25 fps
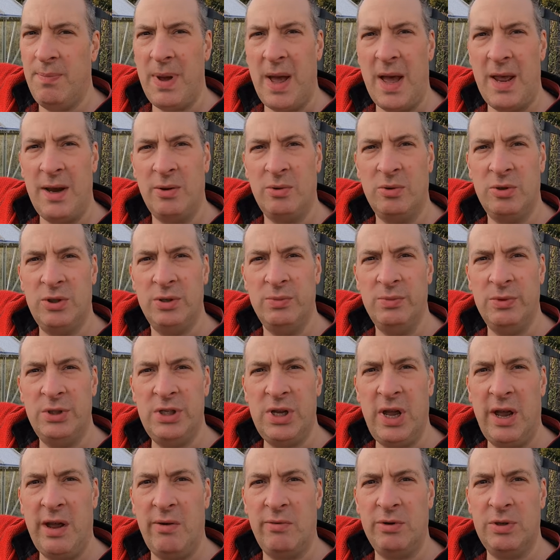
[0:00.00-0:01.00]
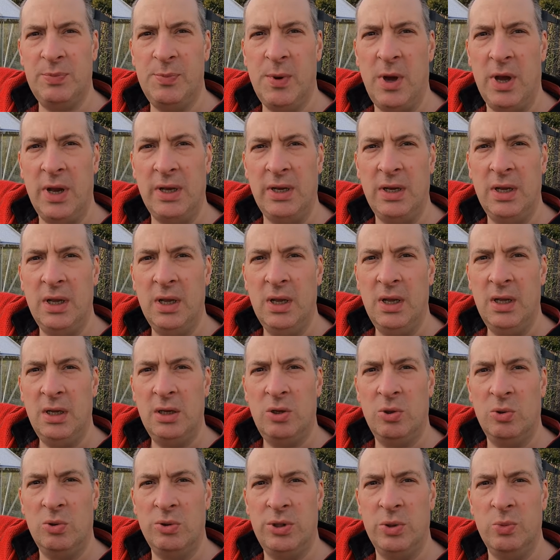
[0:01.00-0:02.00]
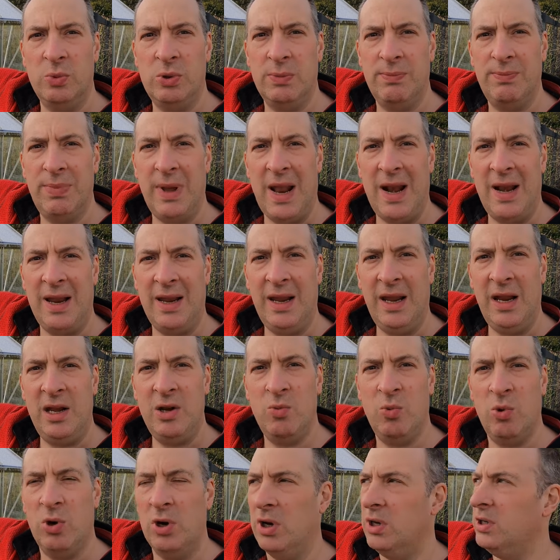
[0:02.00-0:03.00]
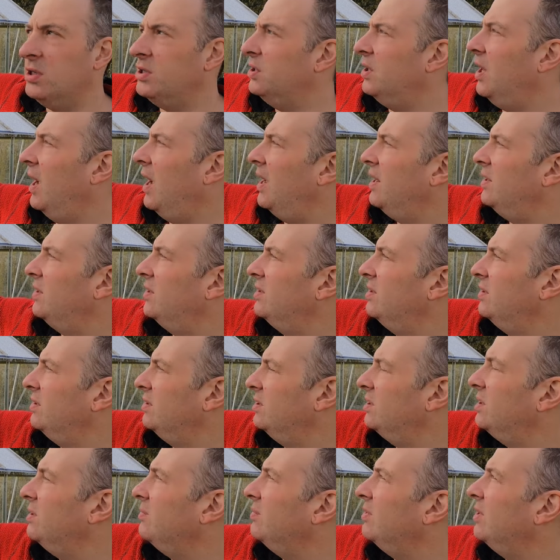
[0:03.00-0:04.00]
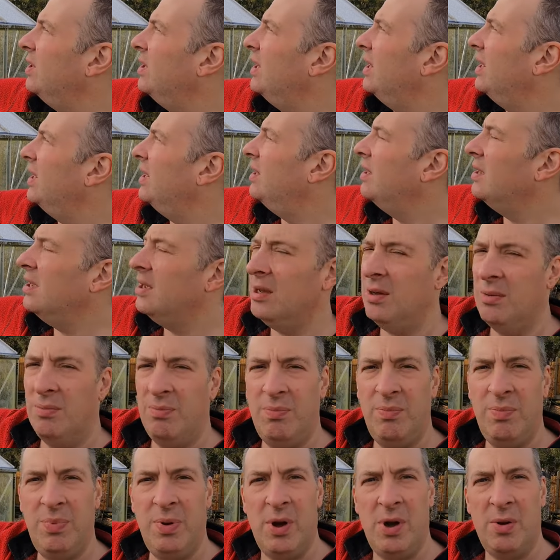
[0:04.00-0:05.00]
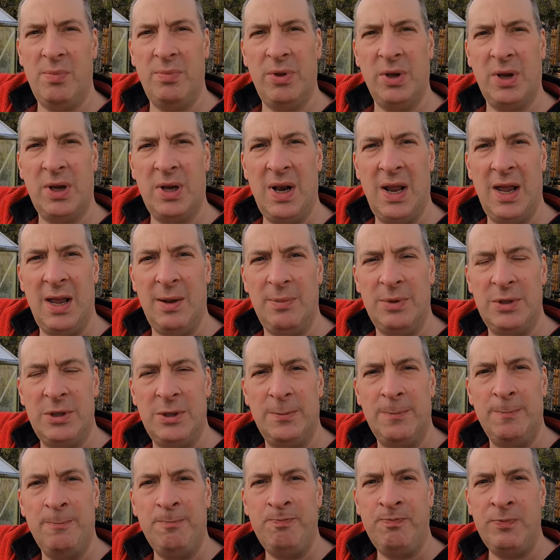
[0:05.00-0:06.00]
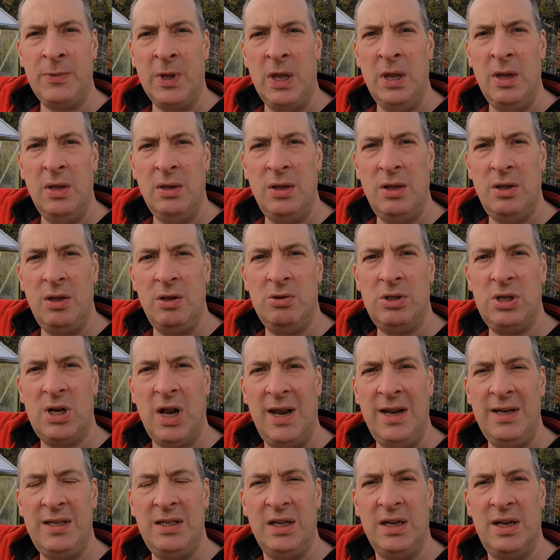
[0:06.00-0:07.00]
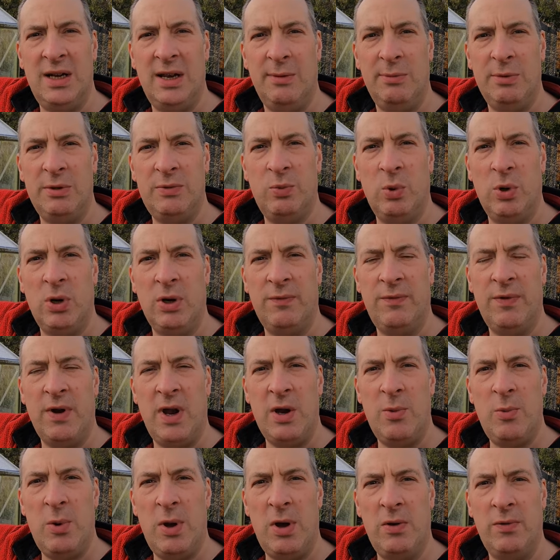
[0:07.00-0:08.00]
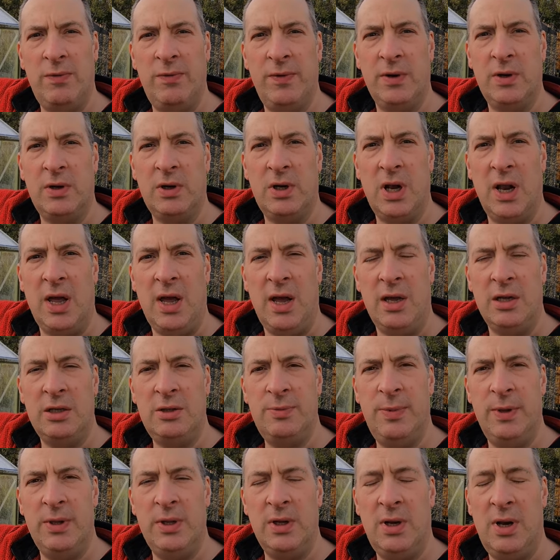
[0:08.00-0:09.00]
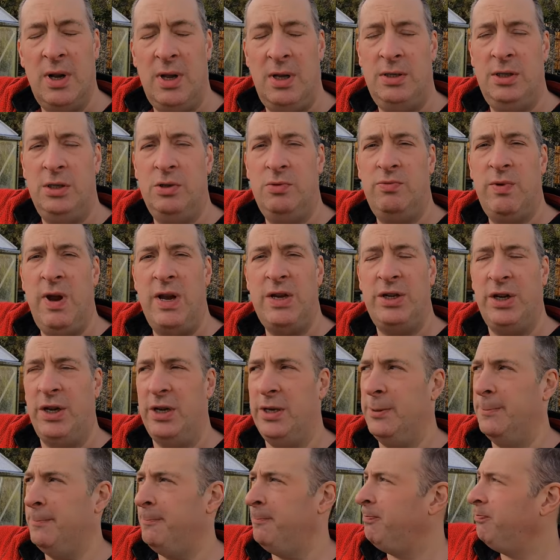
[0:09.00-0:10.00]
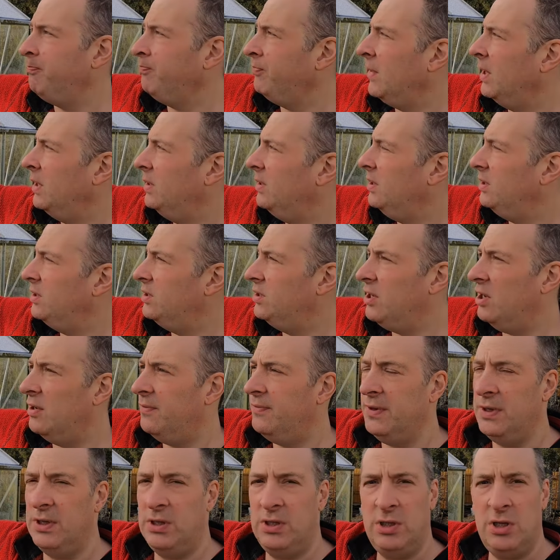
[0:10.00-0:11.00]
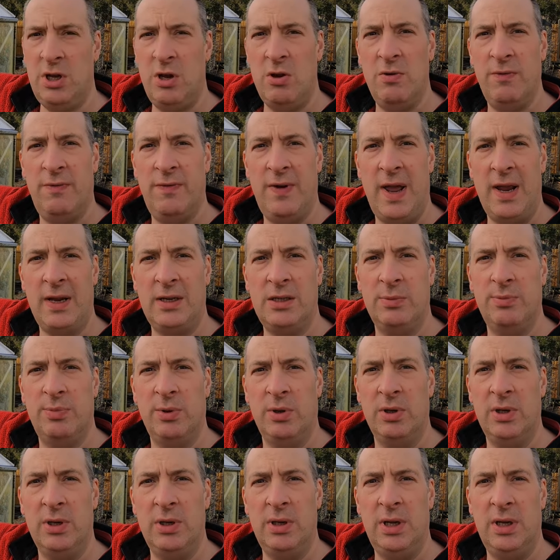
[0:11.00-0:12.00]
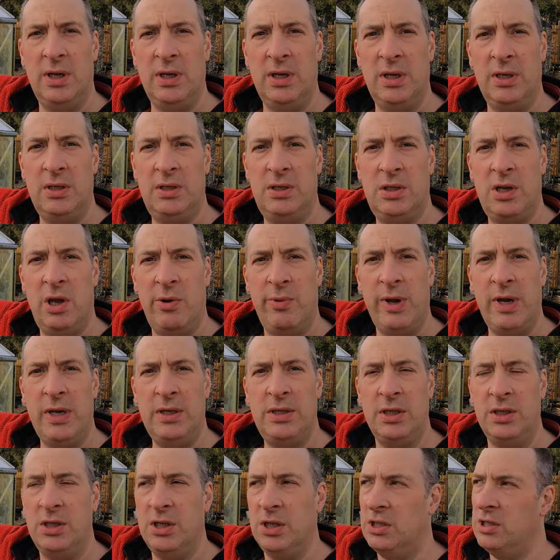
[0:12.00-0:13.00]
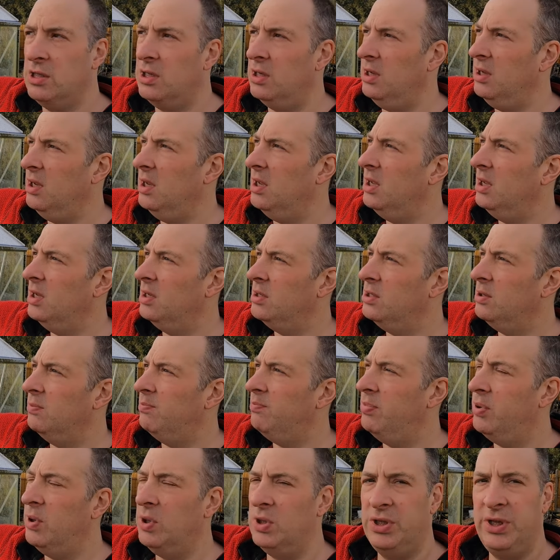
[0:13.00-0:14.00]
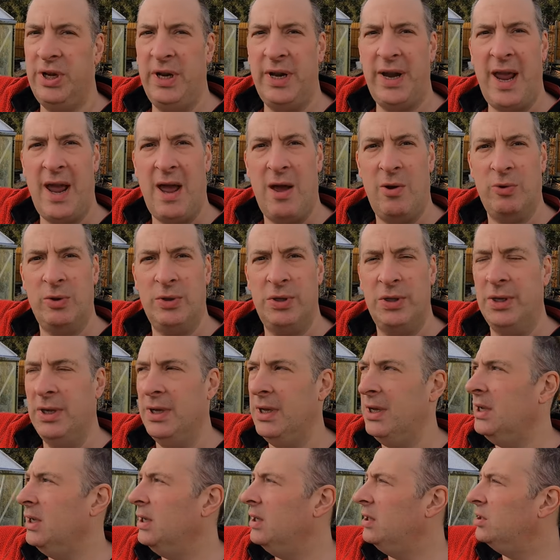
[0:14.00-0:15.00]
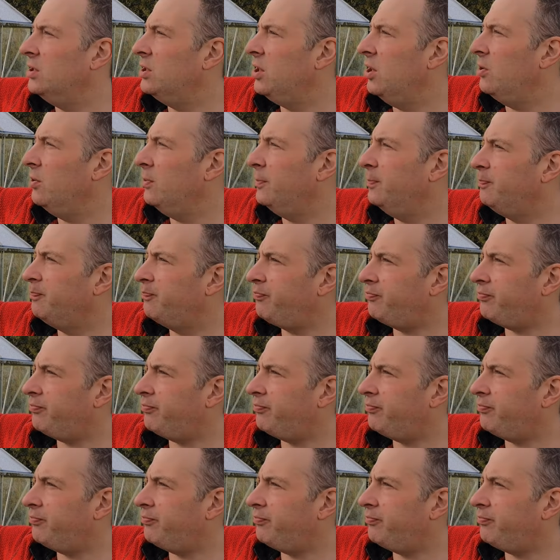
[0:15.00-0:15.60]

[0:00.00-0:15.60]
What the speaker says: panels themselves might cause them to belly inwards and similarly pop the clips. Now those glazing clips work very well for glass, but the glass is rigid. This stuff is so flexible, it's so easy just to push it out. So